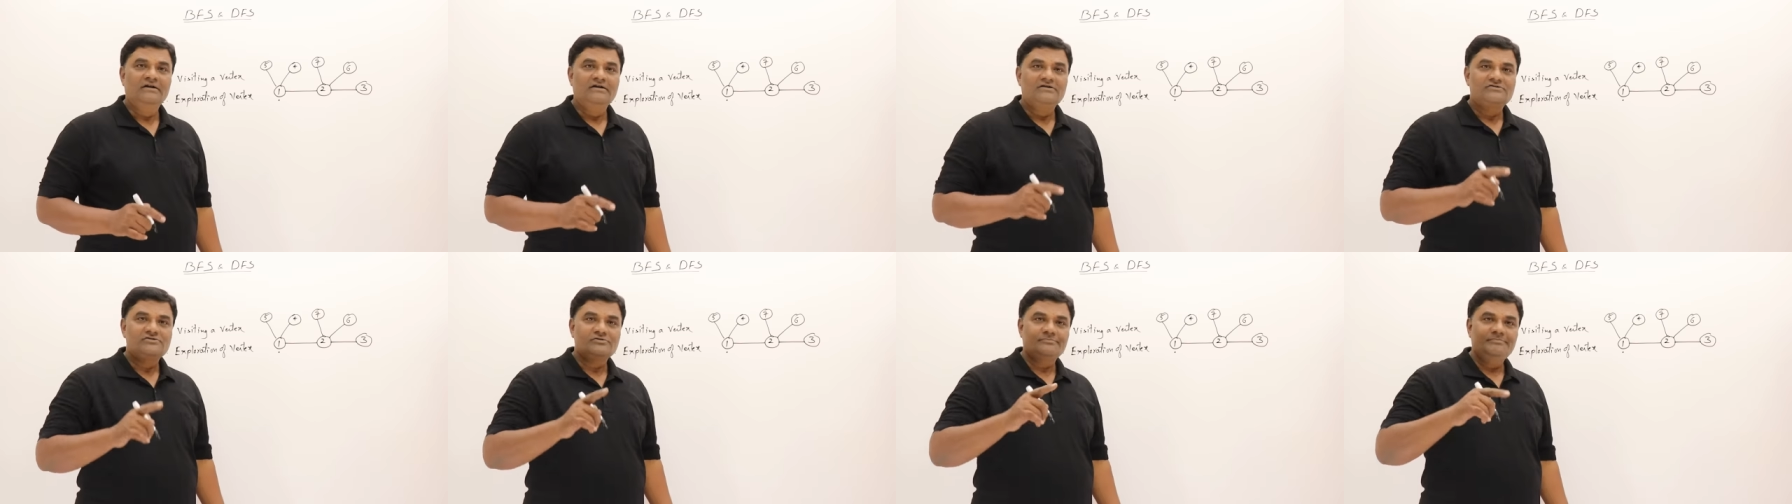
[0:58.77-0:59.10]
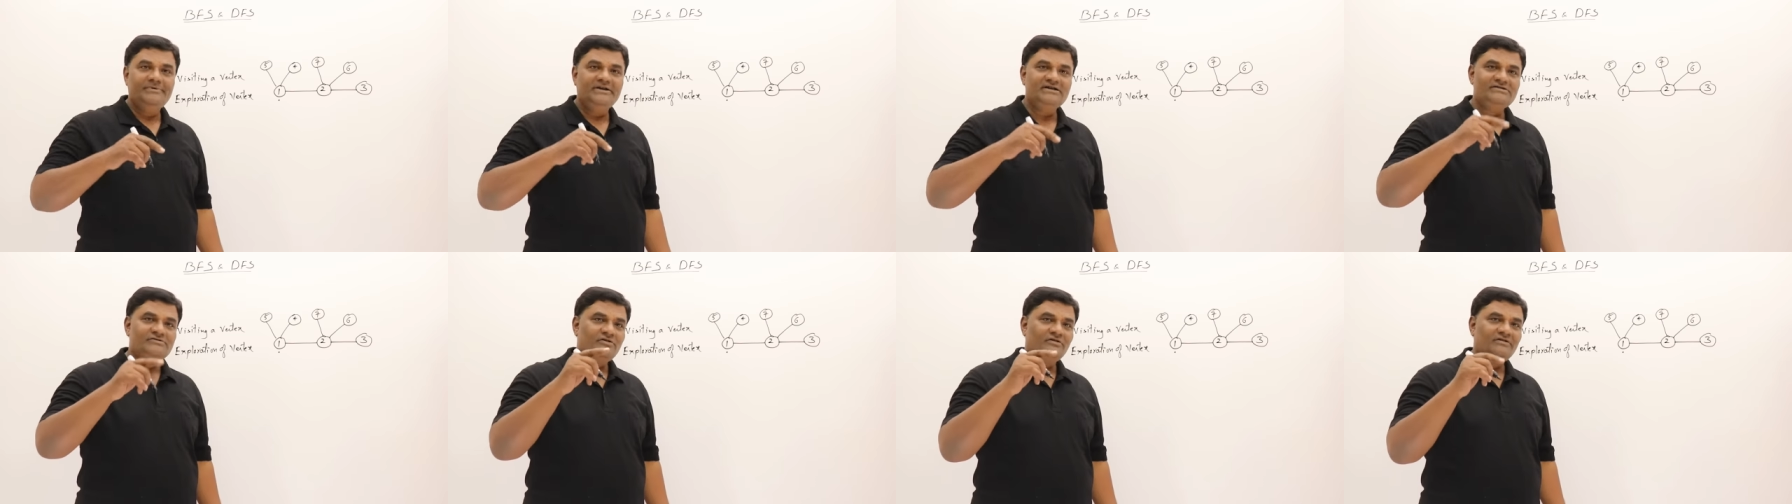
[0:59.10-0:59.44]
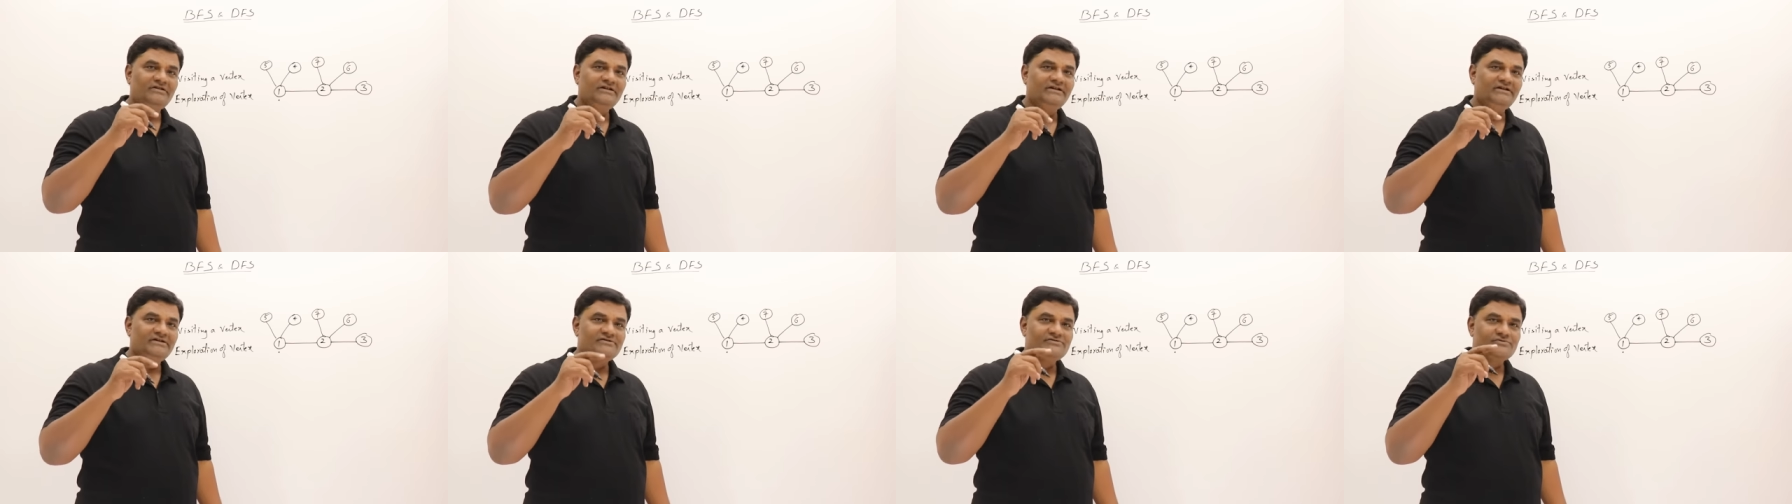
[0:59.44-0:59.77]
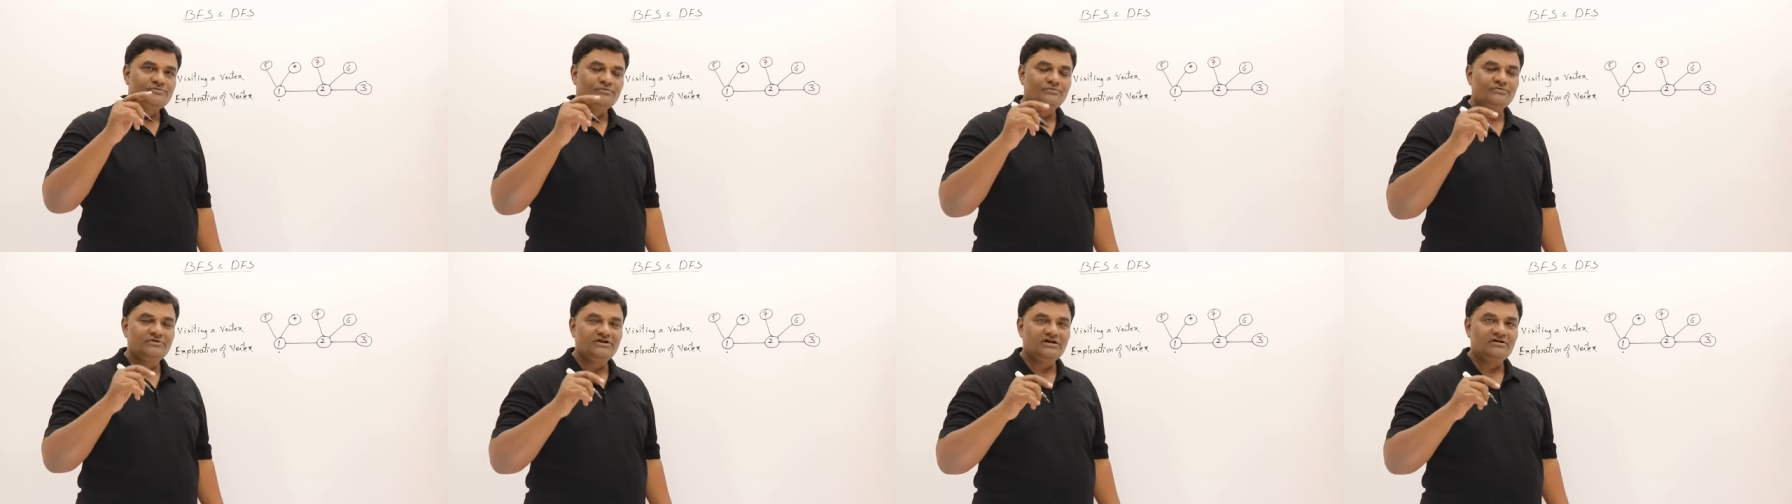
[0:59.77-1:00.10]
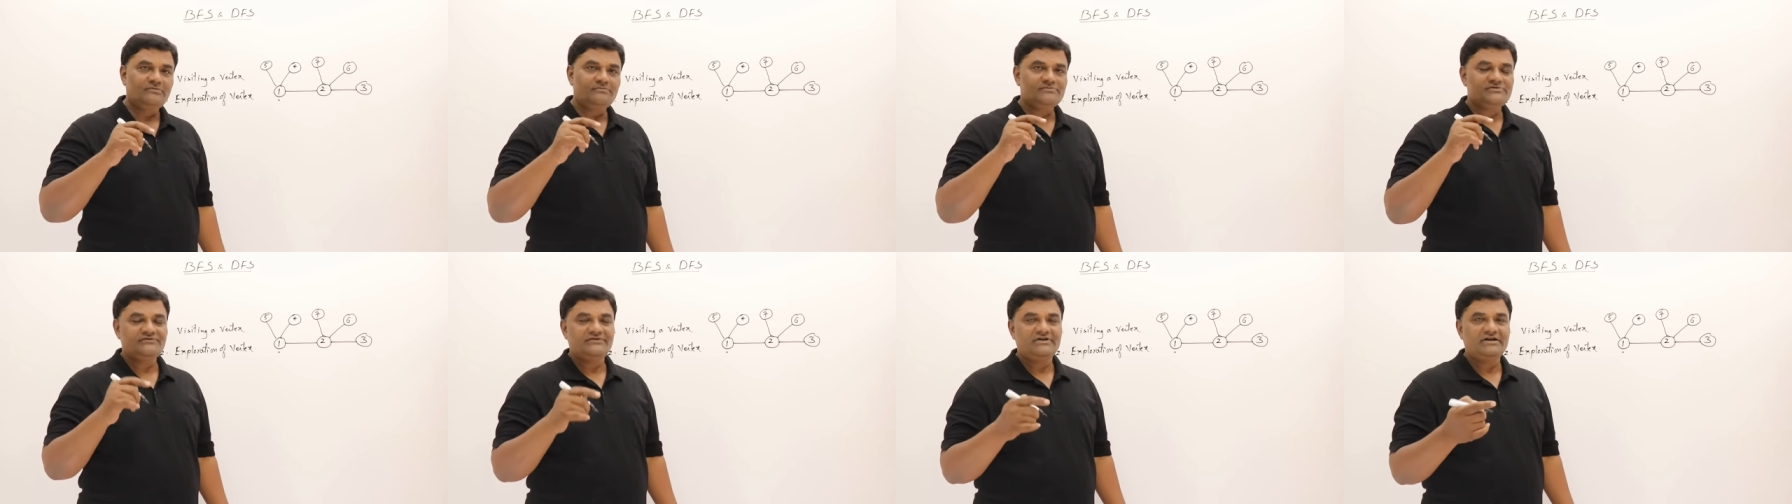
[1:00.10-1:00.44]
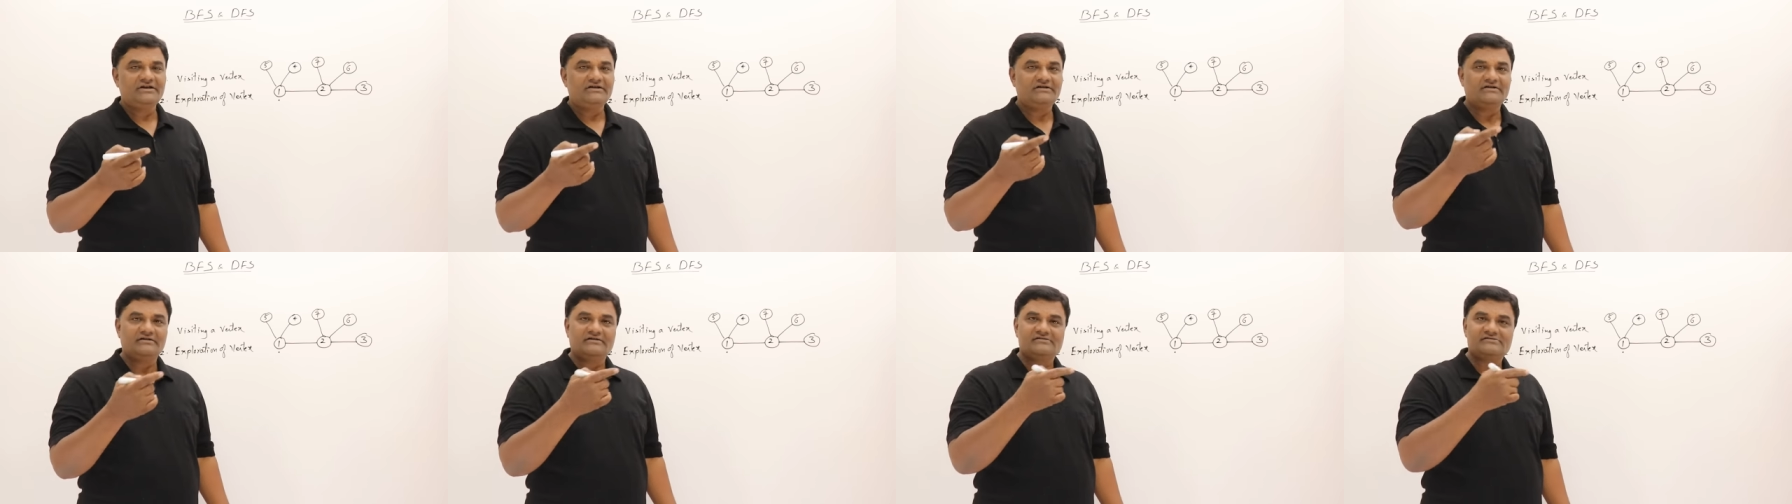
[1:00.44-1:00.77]
So based on these two terms, we
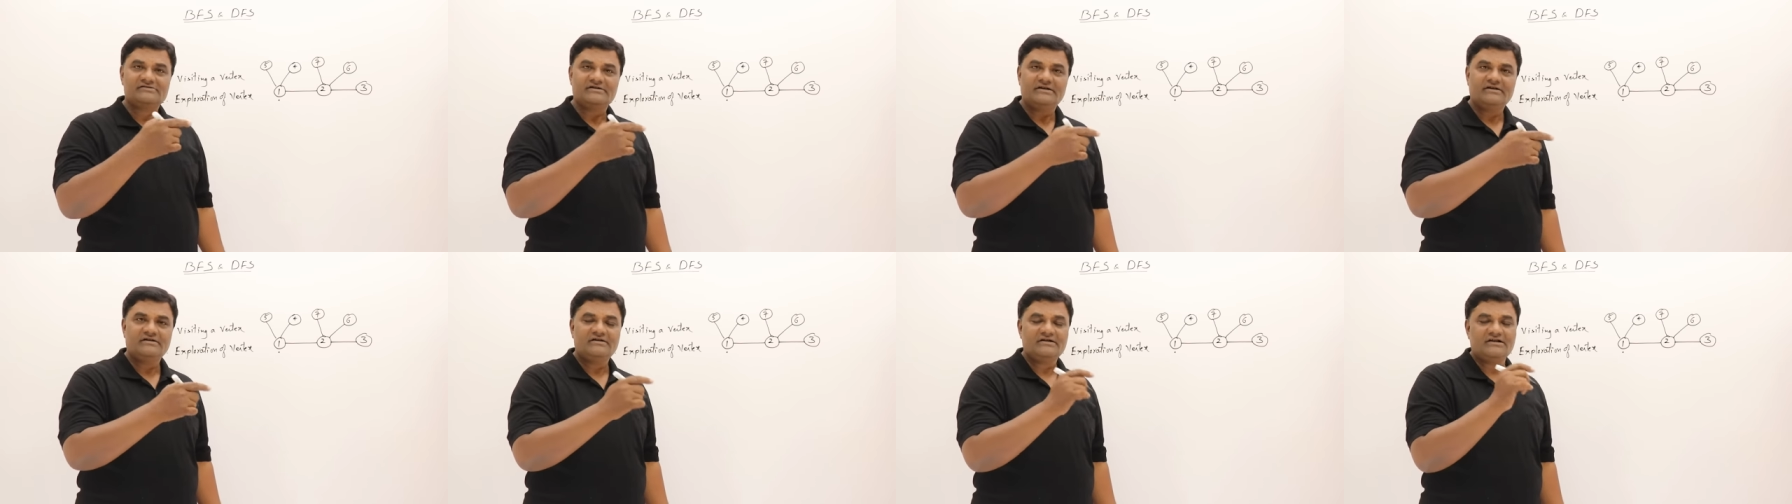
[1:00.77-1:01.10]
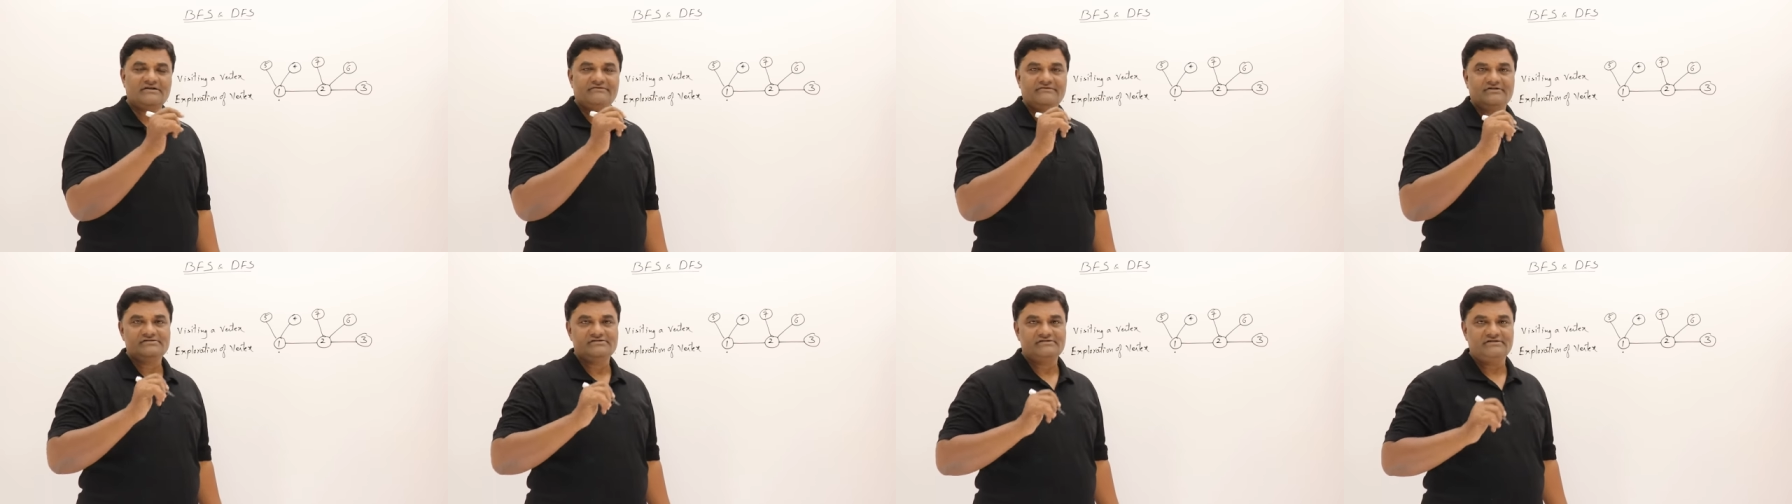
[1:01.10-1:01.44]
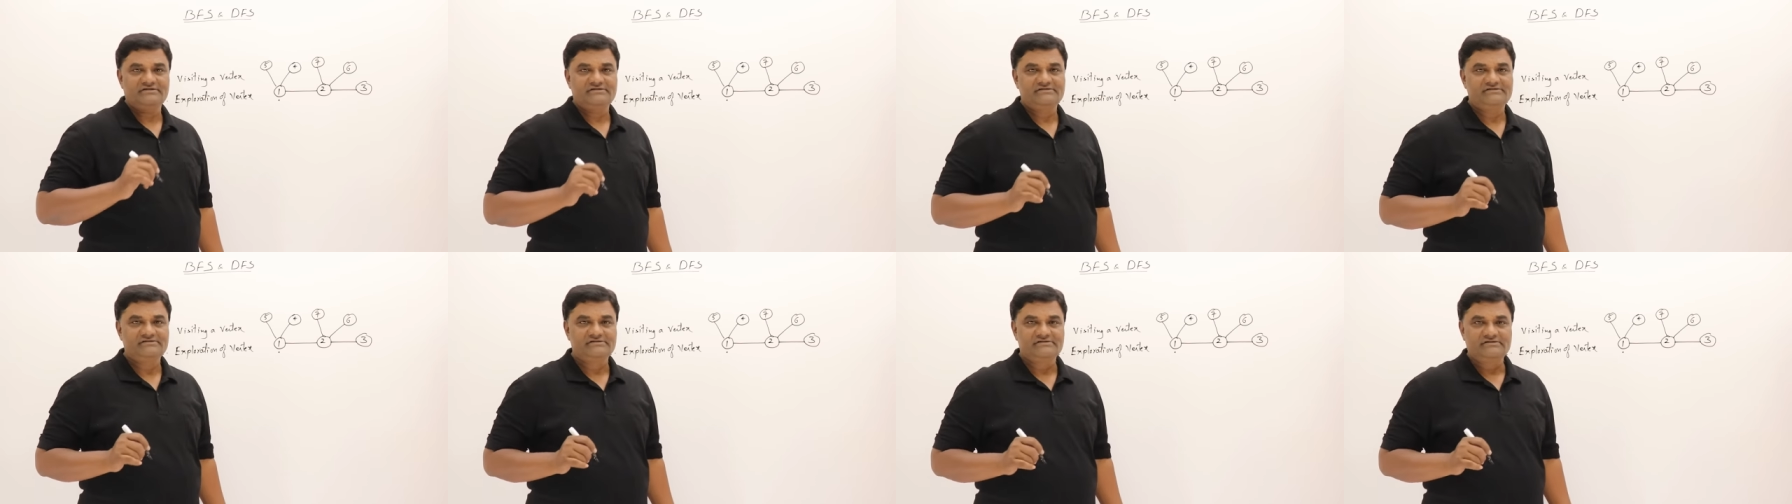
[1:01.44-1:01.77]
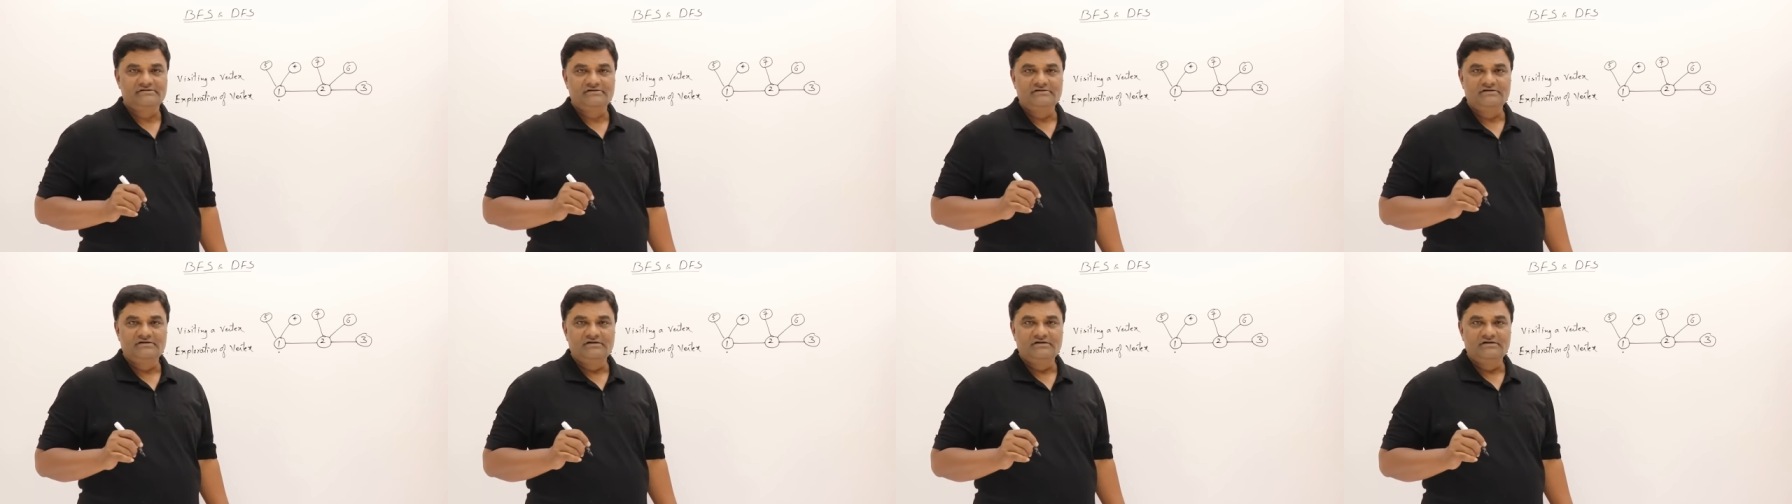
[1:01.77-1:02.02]
can understand traversals.